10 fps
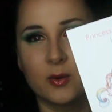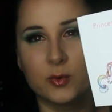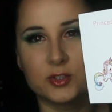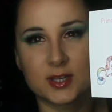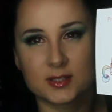
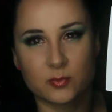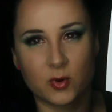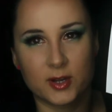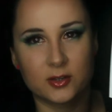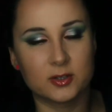which has some
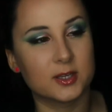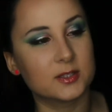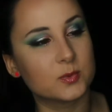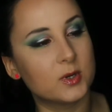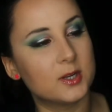writing on it
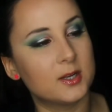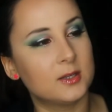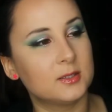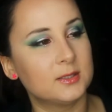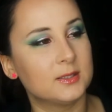as
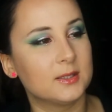well,